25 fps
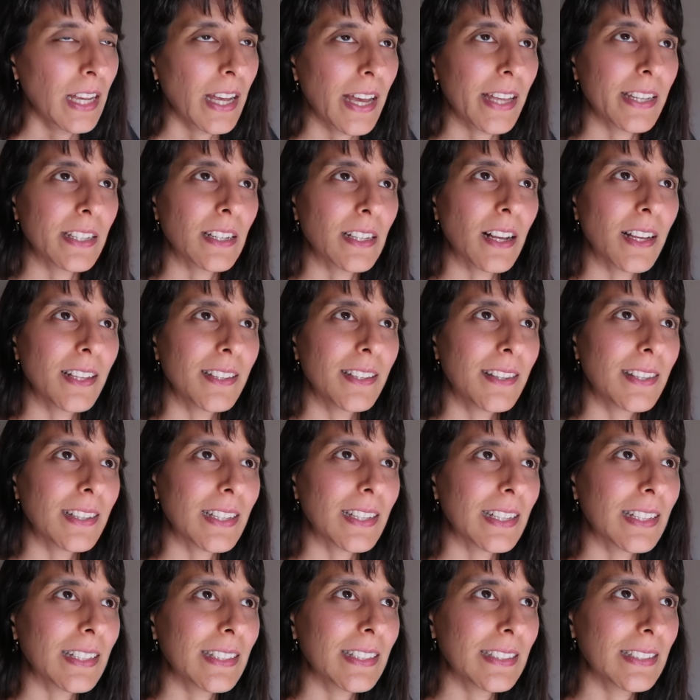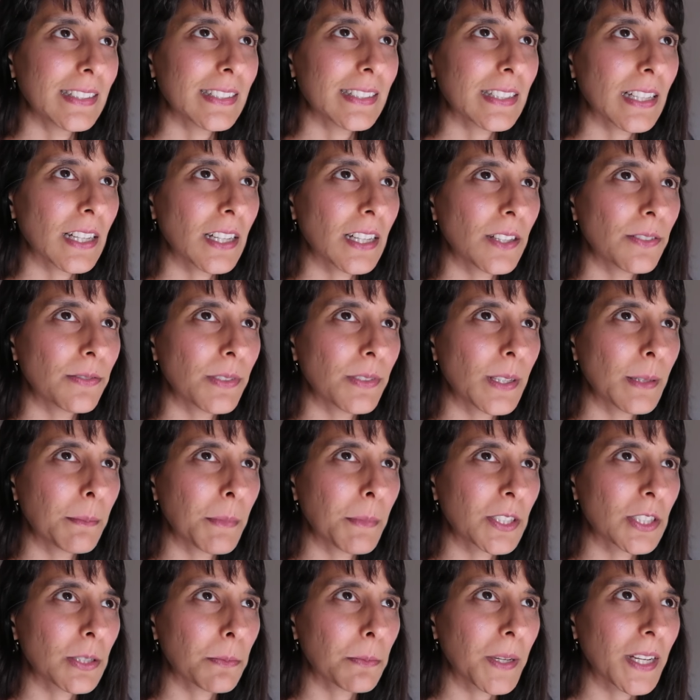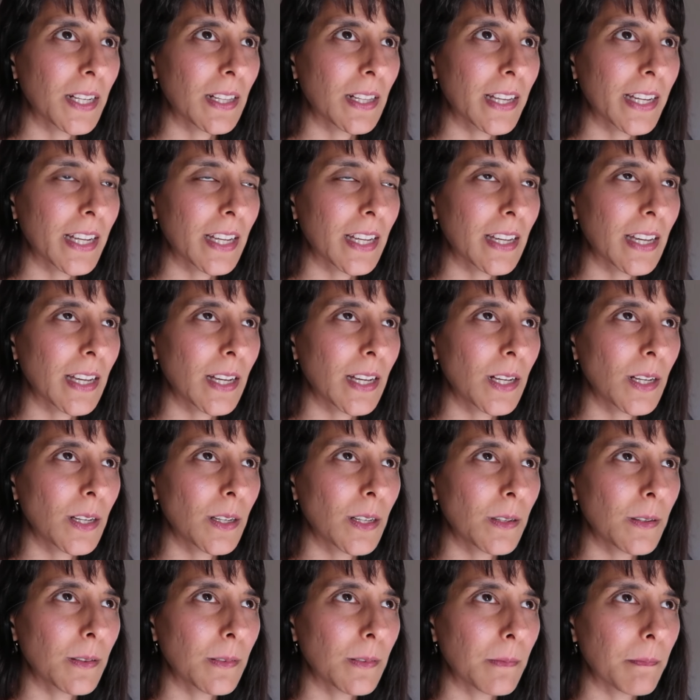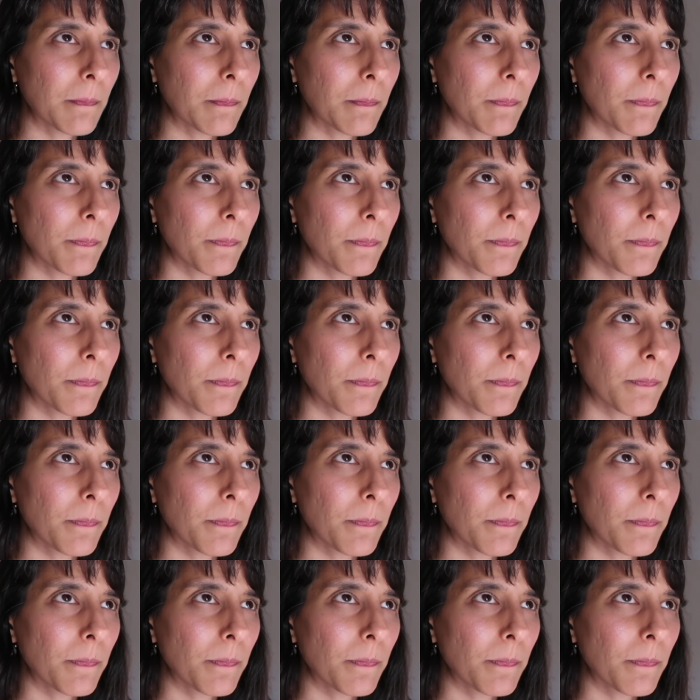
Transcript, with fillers: And ninth is very much about like how